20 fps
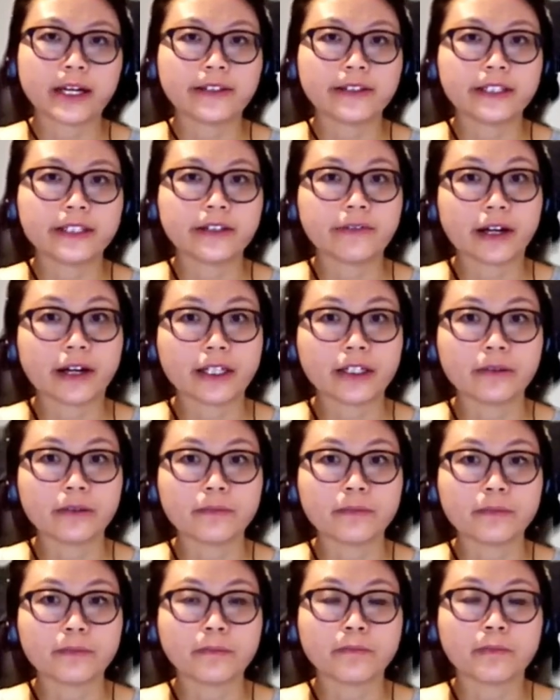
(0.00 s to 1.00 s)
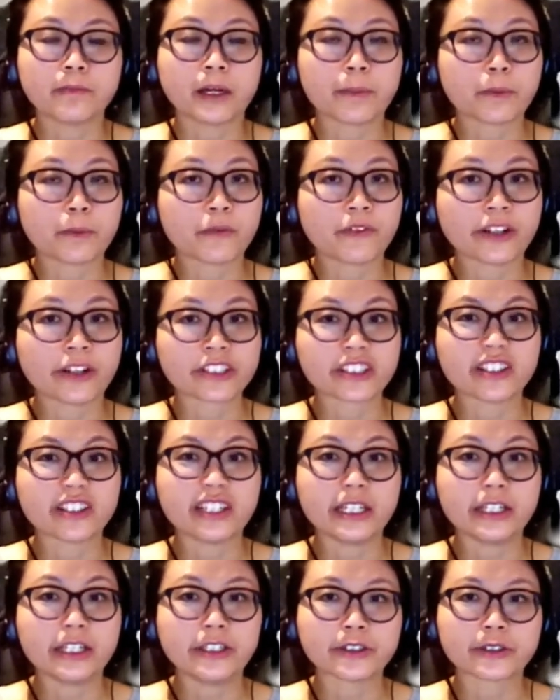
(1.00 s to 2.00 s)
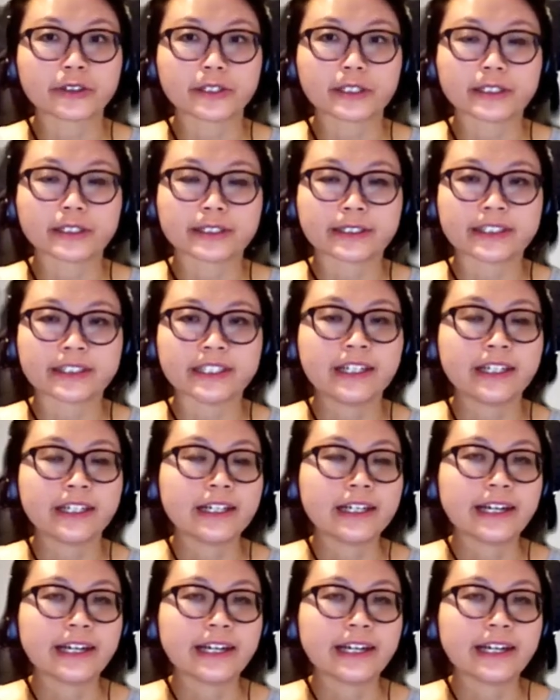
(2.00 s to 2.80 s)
and develop my professional interests